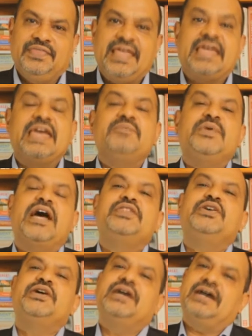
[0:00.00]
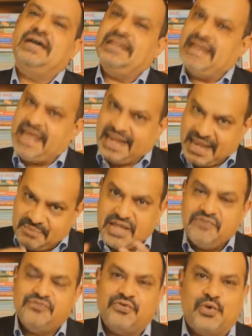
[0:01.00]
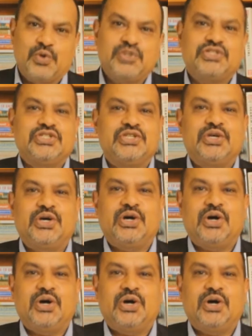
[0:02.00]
They can be either an enabling force,